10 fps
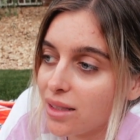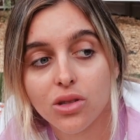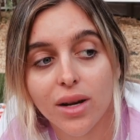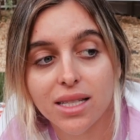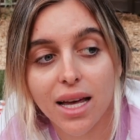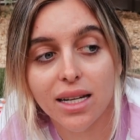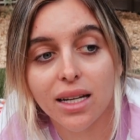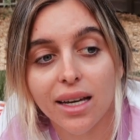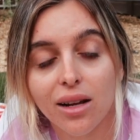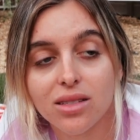so I decided to
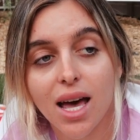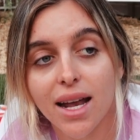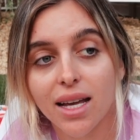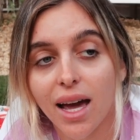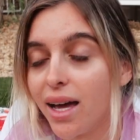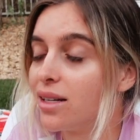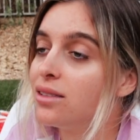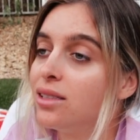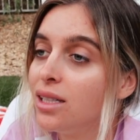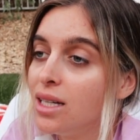get outside
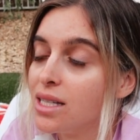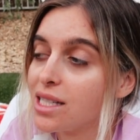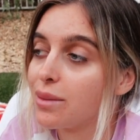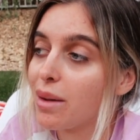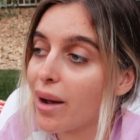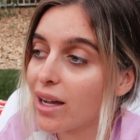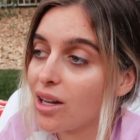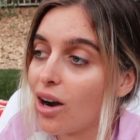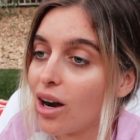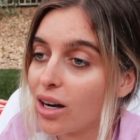again, sit in my
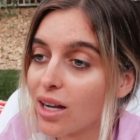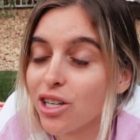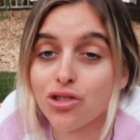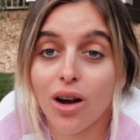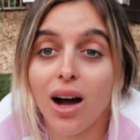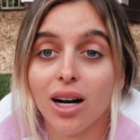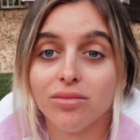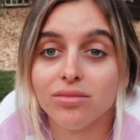backyard and draw.